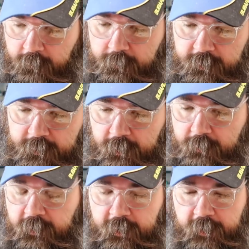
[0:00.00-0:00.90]
where's the other
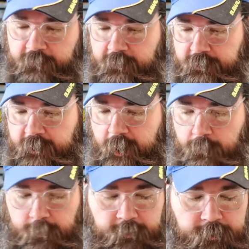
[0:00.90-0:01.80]
one? And I have their
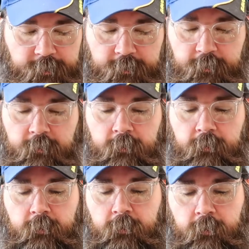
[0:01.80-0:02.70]
scalpel too,
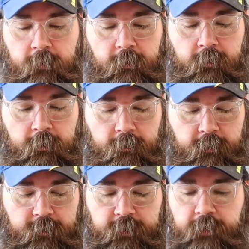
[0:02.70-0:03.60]

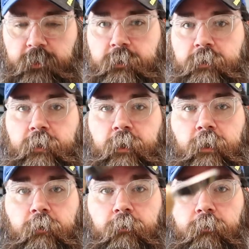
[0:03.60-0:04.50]
which is
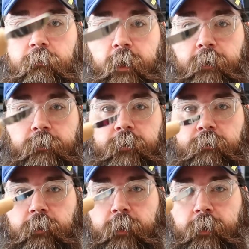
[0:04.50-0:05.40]
a
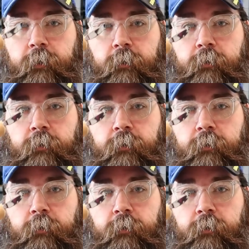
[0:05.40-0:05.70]
rounded blade